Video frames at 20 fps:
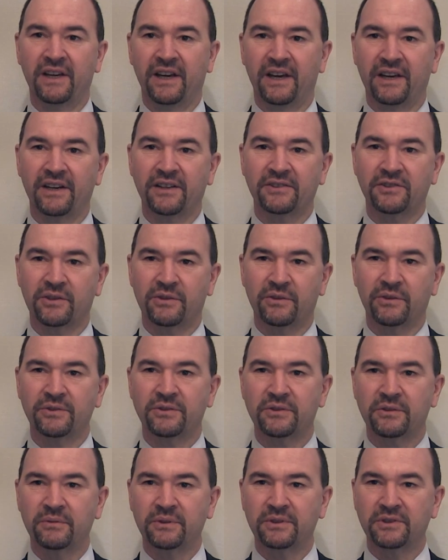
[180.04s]
And as a
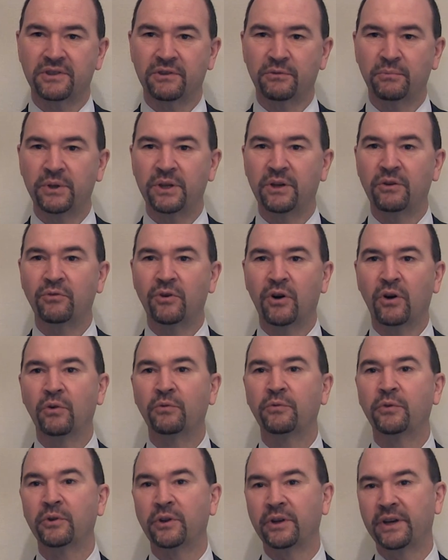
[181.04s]
consequence, there'll be a role
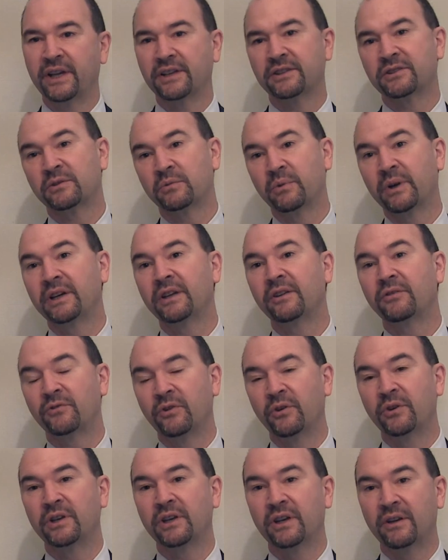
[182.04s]
for the next 20,
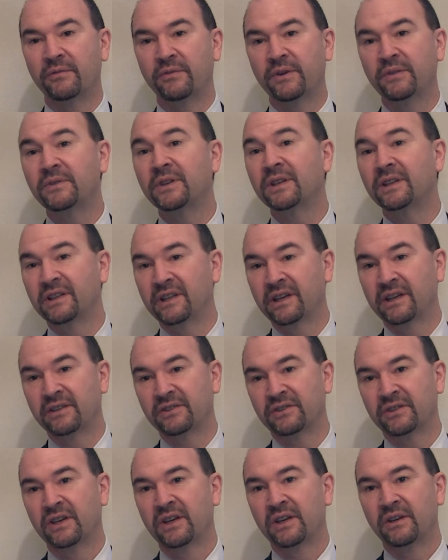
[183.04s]
30 and 50
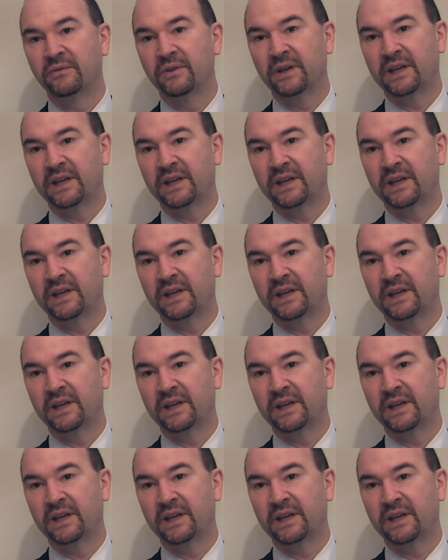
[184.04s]
years for